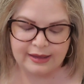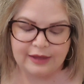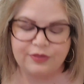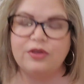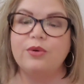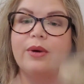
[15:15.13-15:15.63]

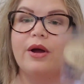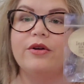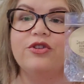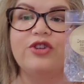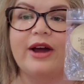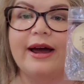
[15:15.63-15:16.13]
Hit the
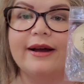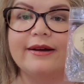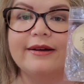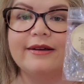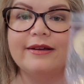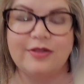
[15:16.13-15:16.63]
Road
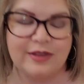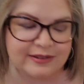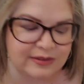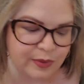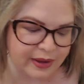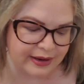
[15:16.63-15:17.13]
Jack.
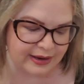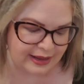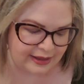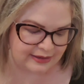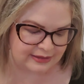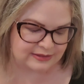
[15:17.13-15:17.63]
This one
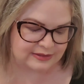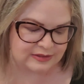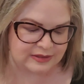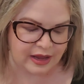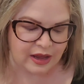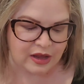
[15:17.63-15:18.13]
is